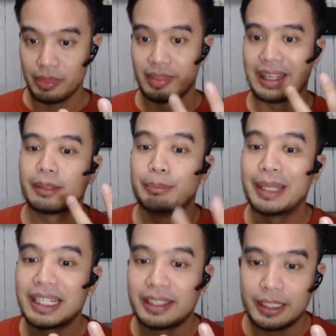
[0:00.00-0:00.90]
that
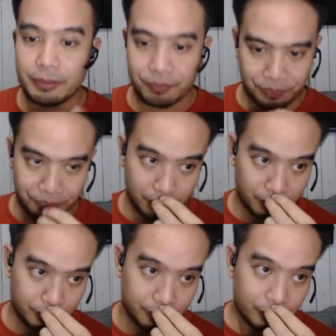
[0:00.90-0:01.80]
ability
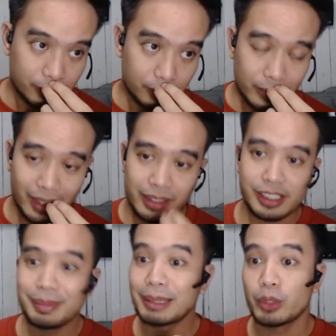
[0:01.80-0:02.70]
to
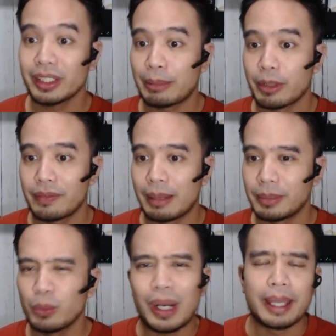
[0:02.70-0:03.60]
spend more time with
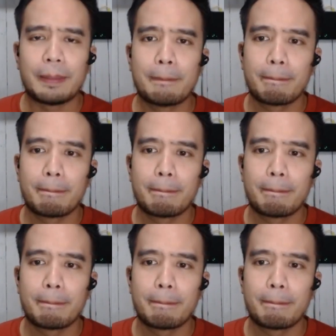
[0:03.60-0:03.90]
family. Why?